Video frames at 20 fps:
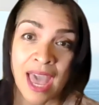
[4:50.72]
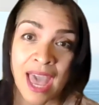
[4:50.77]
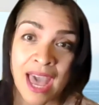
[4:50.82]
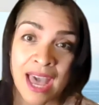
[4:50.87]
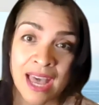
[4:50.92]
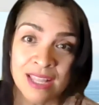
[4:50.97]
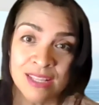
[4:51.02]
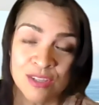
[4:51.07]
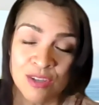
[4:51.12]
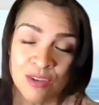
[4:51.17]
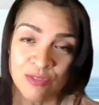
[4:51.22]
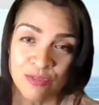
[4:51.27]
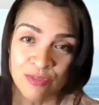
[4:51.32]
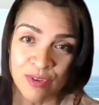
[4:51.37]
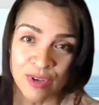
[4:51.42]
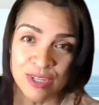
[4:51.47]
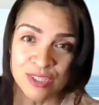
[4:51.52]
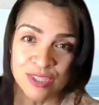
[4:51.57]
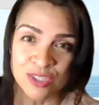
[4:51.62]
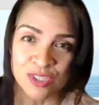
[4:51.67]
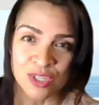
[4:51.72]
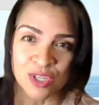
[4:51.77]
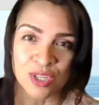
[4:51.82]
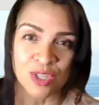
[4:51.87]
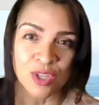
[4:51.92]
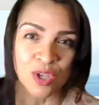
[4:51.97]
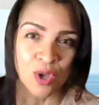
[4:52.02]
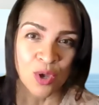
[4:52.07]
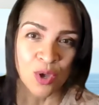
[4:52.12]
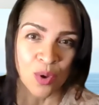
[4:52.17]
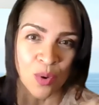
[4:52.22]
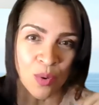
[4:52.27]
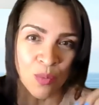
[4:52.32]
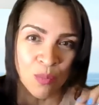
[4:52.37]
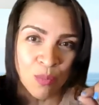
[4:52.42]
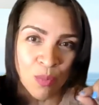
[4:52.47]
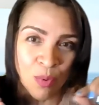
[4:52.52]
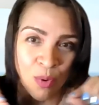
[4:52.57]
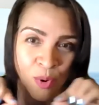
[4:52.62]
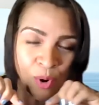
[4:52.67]
and function
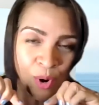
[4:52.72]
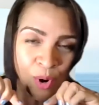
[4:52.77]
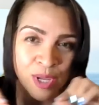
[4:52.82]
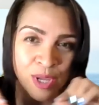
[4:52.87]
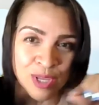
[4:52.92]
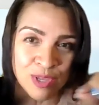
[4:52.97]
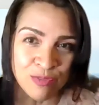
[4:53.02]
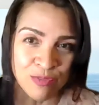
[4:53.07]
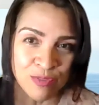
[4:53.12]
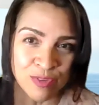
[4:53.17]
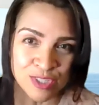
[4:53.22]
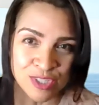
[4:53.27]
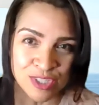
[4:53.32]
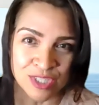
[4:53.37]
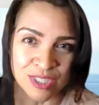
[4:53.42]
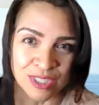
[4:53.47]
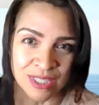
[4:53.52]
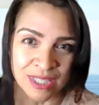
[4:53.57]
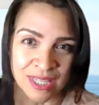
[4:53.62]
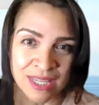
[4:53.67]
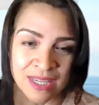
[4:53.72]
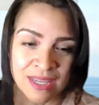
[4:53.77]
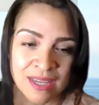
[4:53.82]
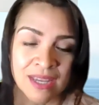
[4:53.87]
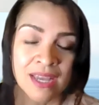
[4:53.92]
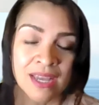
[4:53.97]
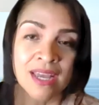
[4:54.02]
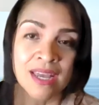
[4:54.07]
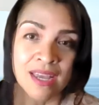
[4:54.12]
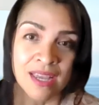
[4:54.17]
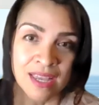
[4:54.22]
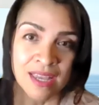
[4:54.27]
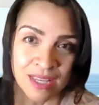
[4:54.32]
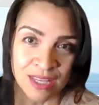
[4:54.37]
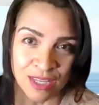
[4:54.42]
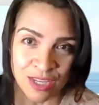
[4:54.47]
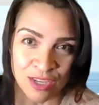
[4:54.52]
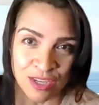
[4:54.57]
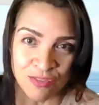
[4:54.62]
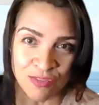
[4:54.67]
more efficiently,
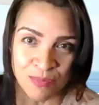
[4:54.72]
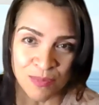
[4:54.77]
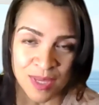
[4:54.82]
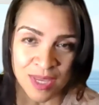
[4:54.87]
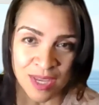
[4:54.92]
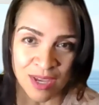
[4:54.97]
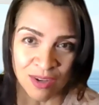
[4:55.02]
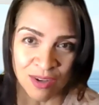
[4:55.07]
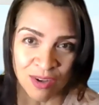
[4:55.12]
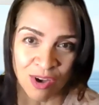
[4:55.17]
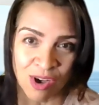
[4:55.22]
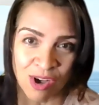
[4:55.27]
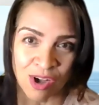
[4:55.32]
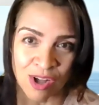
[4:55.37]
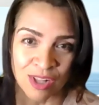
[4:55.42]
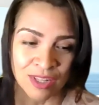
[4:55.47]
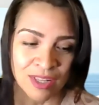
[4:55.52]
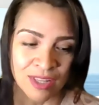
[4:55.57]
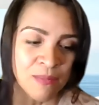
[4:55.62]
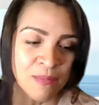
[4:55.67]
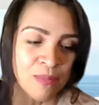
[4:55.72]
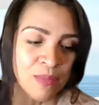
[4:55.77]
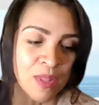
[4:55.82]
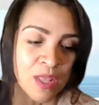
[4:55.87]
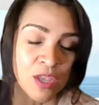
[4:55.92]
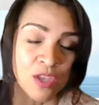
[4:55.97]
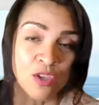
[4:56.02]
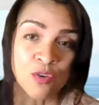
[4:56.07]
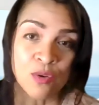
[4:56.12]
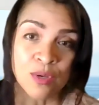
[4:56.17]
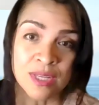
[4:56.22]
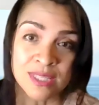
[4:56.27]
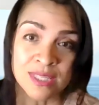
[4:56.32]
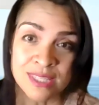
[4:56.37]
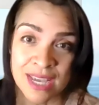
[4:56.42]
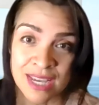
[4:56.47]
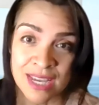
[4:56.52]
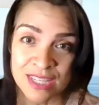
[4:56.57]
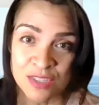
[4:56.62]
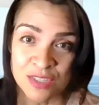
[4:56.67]
give me a call. You can
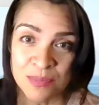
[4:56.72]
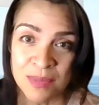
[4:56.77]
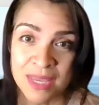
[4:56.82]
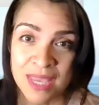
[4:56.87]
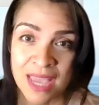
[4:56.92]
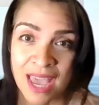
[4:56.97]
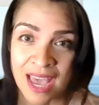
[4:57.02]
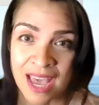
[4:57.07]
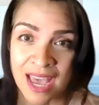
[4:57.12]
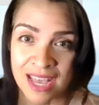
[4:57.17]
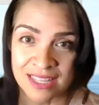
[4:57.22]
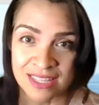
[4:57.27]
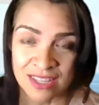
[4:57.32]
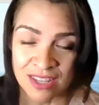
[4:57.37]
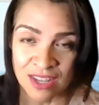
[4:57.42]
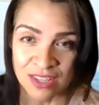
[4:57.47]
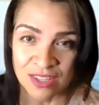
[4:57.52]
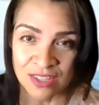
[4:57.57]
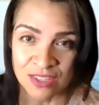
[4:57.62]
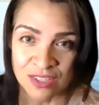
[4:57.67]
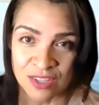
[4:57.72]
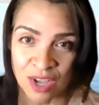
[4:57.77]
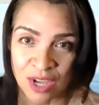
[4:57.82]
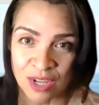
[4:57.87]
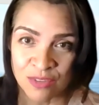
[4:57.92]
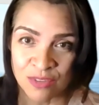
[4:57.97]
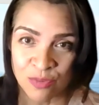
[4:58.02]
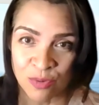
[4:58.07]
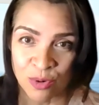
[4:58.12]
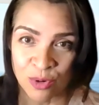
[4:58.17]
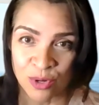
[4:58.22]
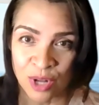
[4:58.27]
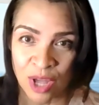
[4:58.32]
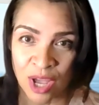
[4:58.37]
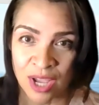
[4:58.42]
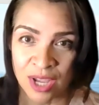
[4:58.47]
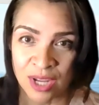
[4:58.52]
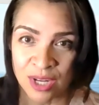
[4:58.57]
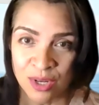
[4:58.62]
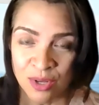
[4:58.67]
text me at
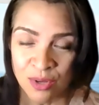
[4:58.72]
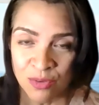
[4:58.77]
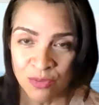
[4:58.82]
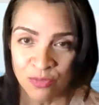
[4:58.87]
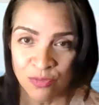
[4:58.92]
949-424-5600.